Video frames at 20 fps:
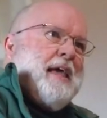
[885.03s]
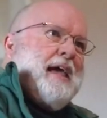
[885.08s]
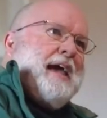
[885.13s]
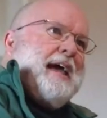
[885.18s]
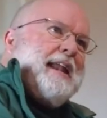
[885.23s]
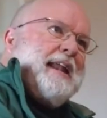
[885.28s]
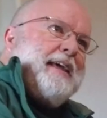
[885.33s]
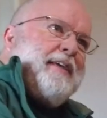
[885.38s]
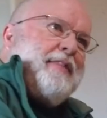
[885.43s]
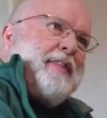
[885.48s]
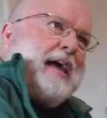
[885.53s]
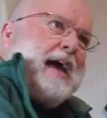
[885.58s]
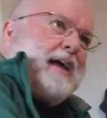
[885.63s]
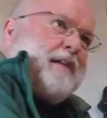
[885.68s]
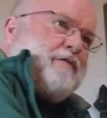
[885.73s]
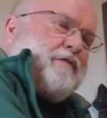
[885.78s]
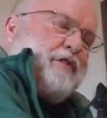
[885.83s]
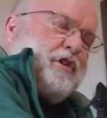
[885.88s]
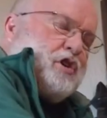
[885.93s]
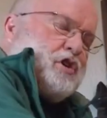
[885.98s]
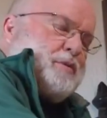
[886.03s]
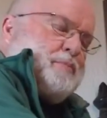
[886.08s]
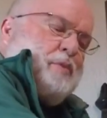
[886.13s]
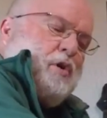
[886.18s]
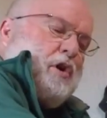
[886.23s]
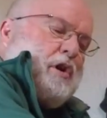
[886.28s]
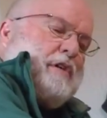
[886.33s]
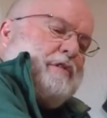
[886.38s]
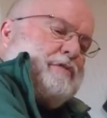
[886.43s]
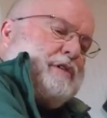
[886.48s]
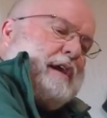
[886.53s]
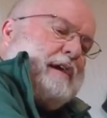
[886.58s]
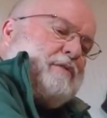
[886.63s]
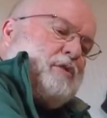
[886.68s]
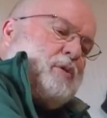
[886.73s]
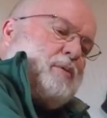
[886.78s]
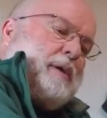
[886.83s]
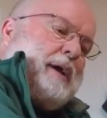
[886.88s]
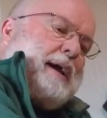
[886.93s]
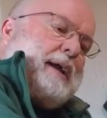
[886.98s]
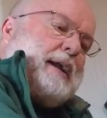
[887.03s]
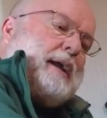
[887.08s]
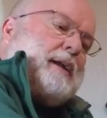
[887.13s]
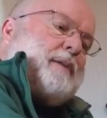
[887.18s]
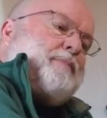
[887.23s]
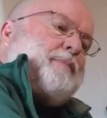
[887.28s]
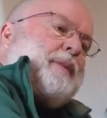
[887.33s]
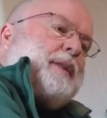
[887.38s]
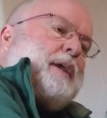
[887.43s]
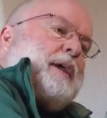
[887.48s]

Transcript: And in that first book, if you ever read it,